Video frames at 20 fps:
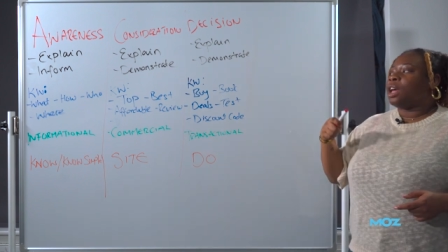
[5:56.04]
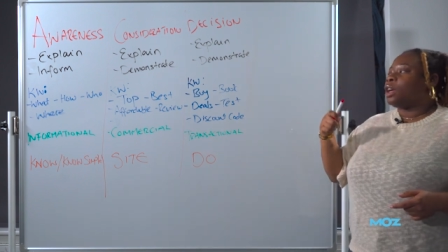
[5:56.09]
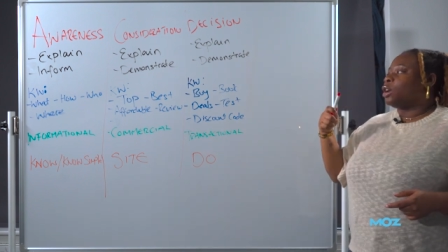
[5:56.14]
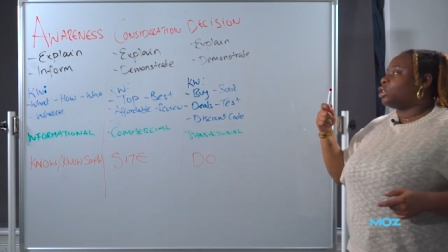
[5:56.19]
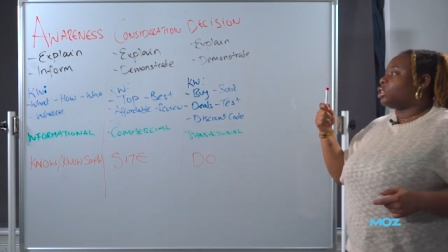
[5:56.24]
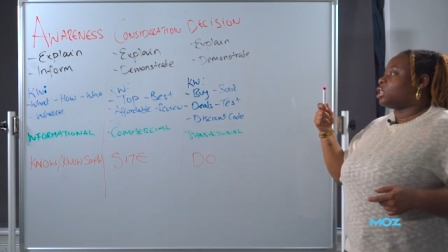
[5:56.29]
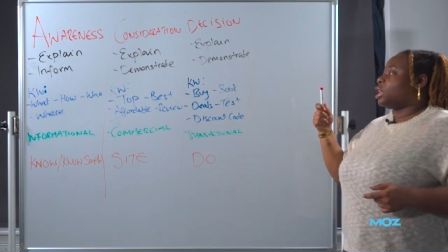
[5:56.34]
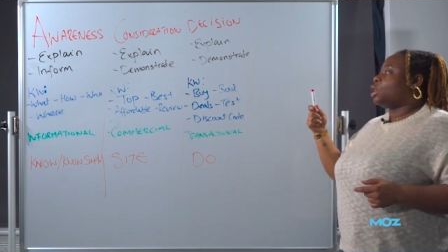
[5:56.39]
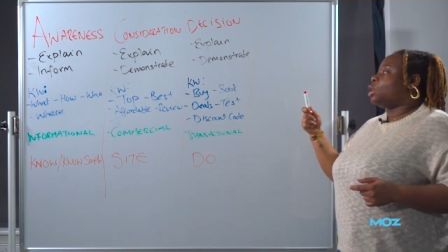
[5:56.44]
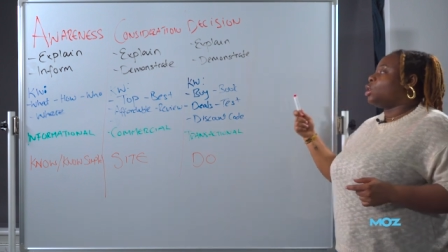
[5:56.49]

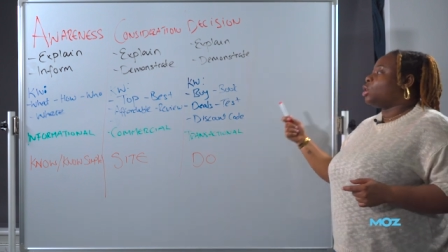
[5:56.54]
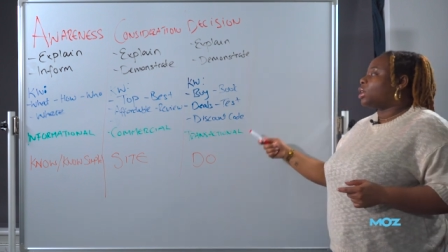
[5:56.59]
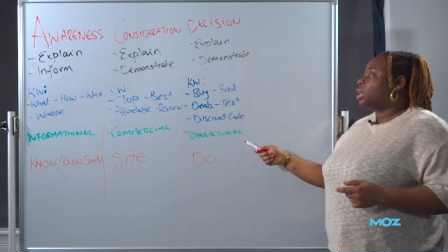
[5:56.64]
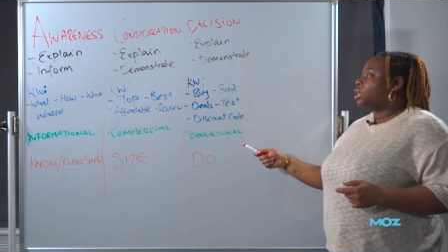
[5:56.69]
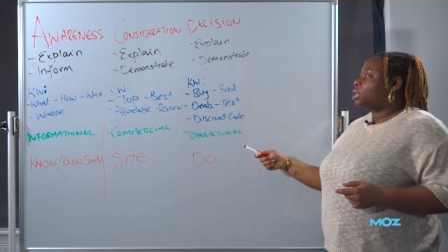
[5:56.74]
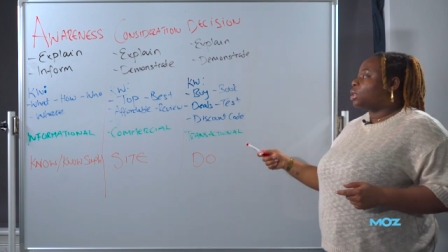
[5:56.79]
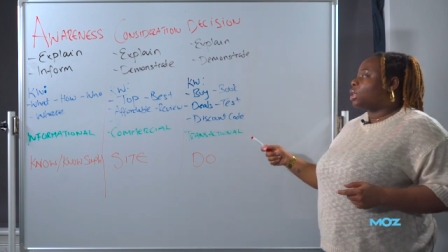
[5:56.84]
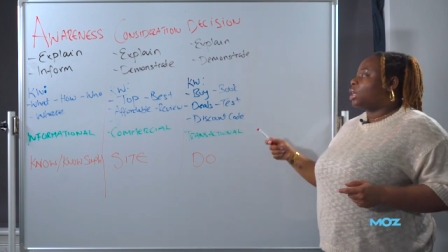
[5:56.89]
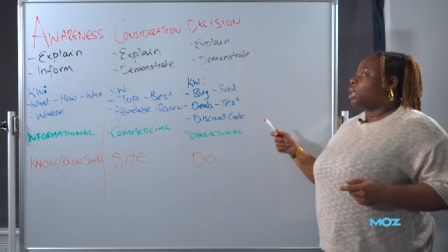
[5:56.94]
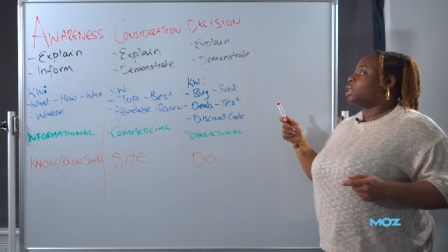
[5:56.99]
because they're
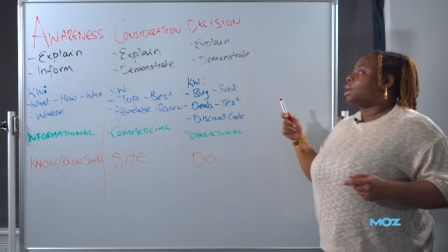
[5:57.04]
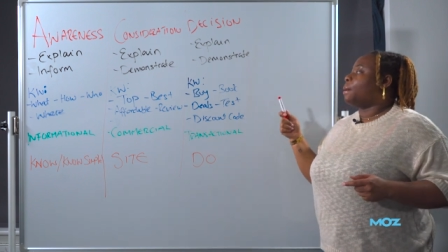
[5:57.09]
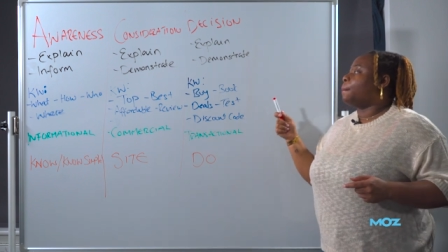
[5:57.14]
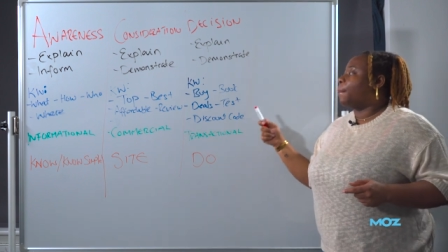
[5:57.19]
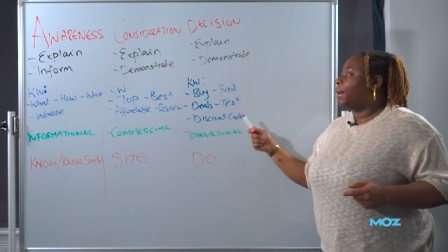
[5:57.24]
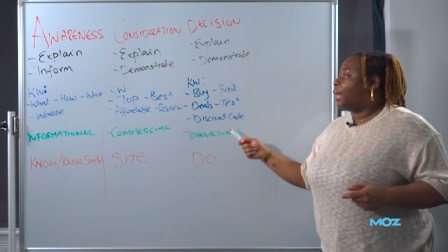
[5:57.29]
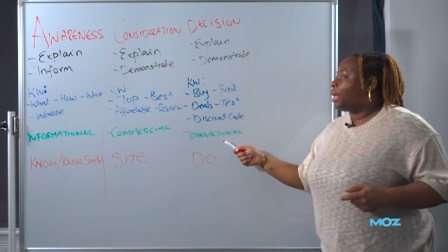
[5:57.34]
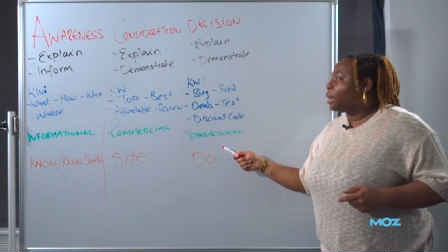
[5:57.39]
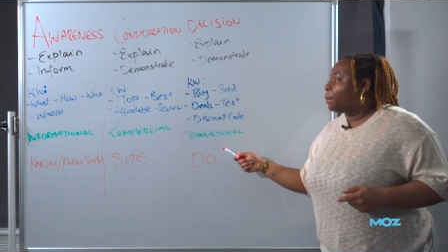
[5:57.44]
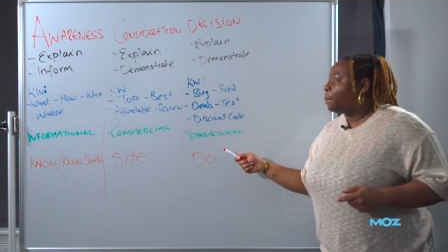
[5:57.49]
looking to either
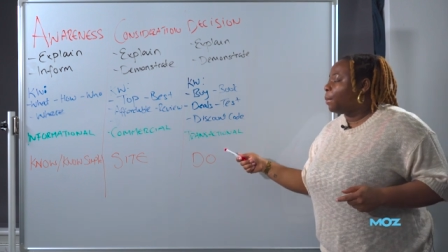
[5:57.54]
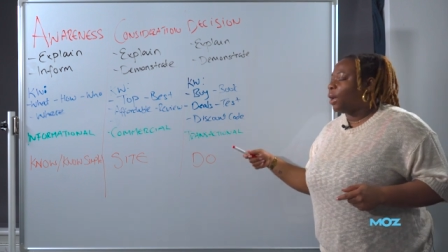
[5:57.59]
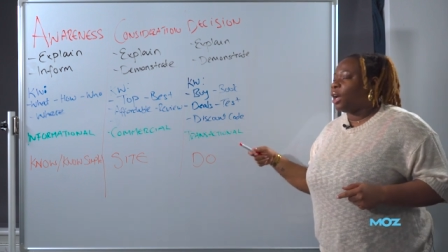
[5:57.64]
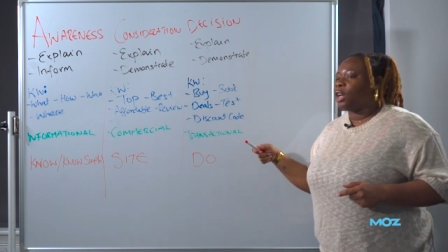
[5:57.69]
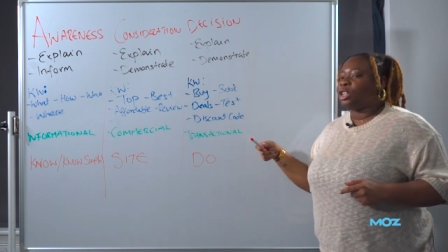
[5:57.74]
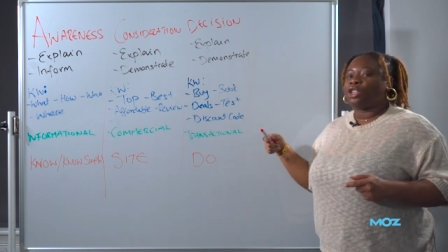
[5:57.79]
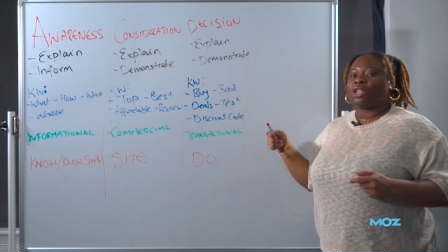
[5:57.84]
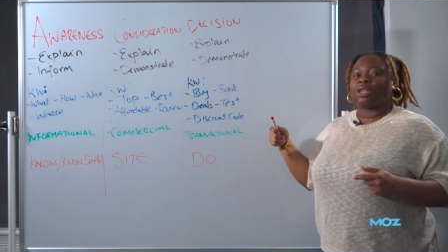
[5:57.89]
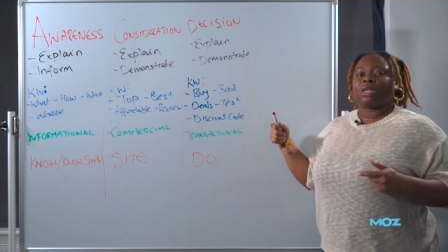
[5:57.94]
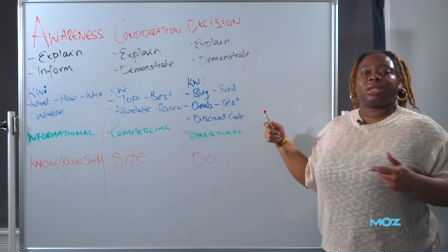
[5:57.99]
make a
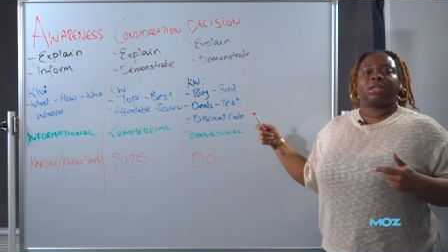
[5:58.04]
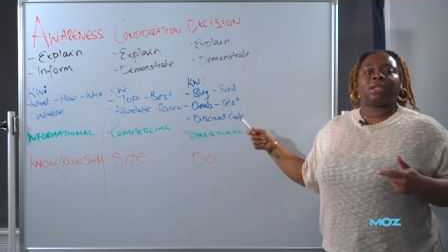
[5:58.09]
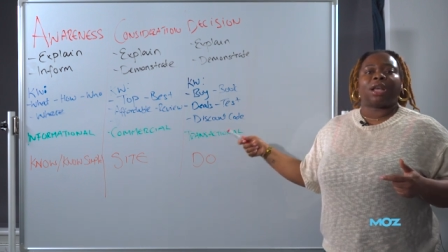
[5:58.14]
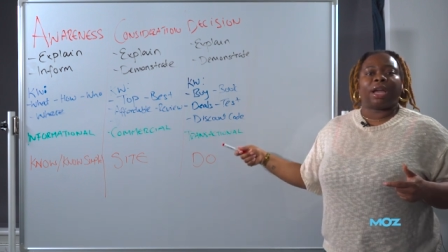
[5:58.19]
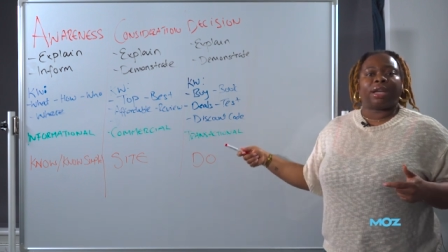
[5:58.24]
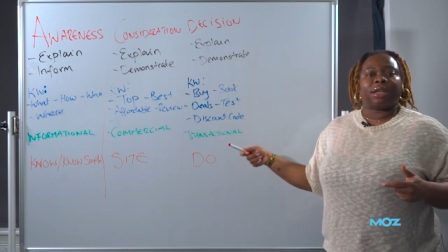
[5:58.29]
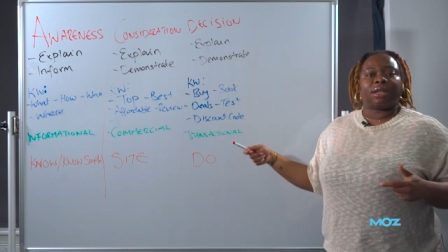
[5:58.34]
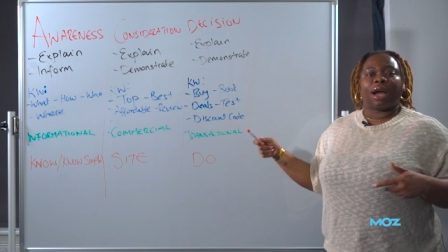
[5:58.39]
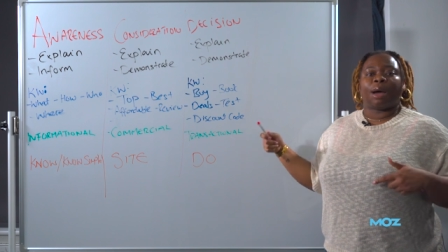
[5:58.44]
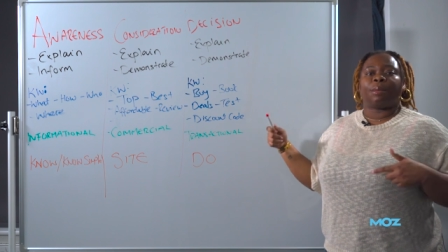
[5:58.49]
purchase,
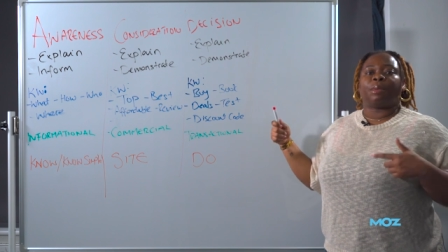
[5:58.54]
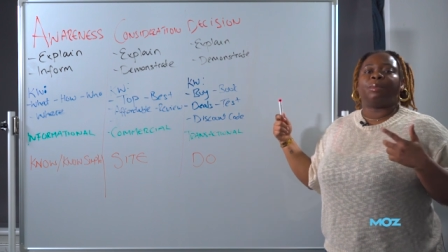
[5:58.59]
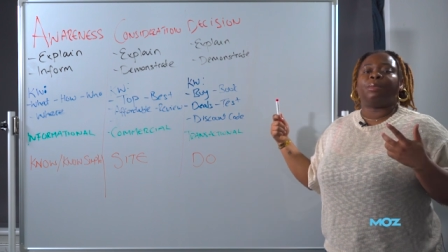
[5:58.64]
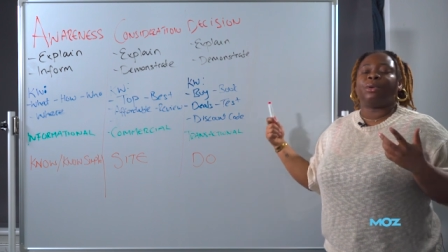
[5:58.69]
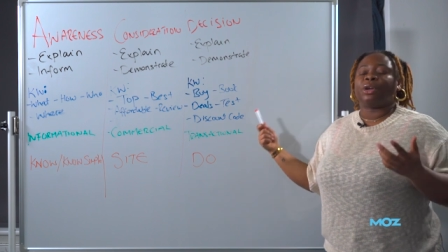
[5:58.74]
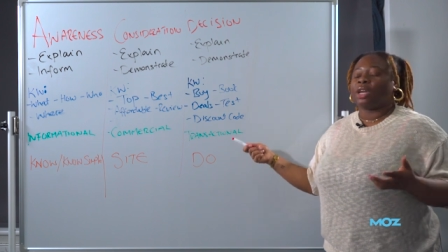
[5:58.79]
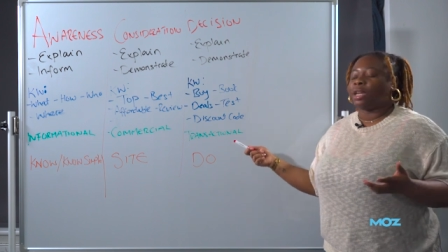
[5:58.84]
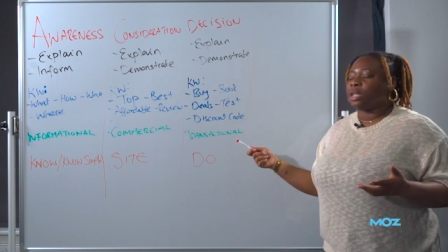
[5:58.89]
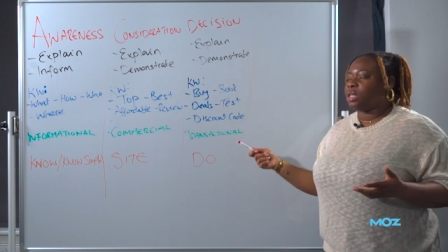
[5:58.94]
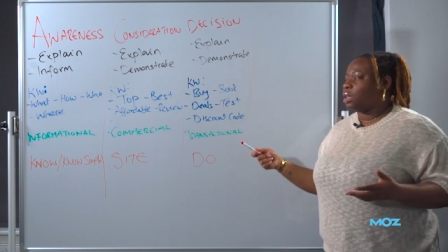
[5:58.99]
sign up,
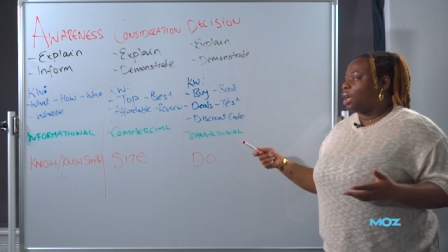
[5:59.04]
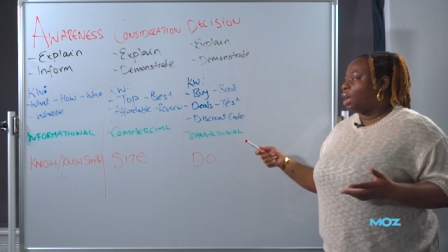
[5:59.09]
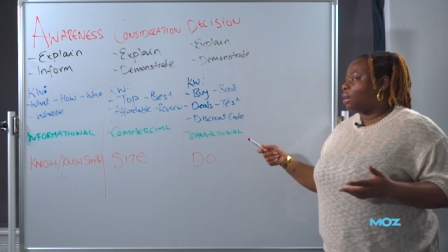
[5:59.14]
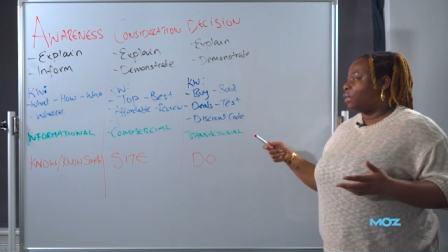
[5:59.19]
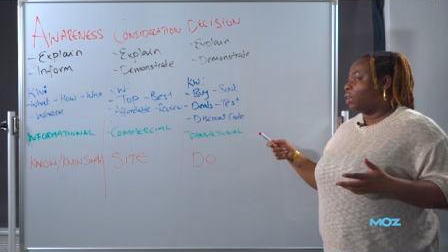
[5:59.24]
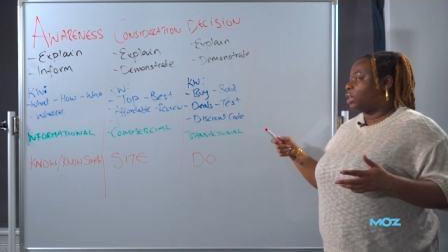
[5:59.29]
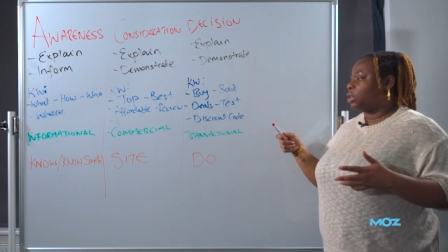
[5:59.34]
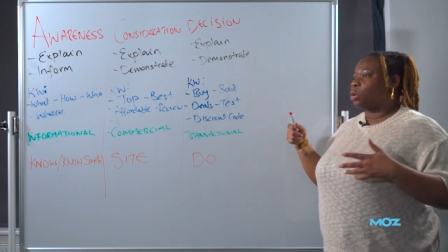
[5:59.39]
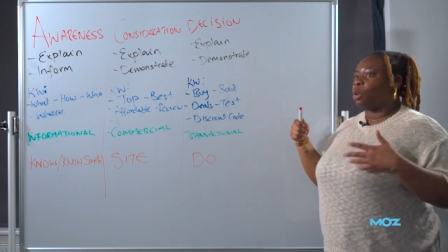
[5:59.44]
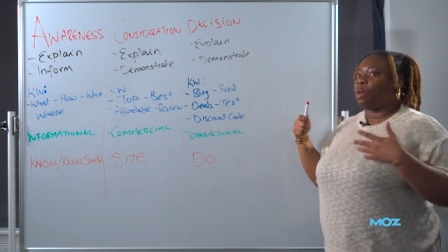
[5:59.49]
book a
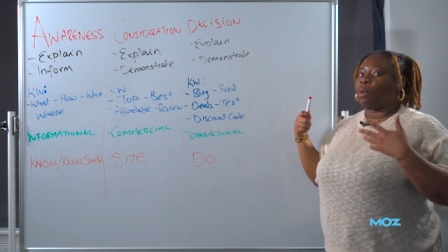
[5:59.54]
service,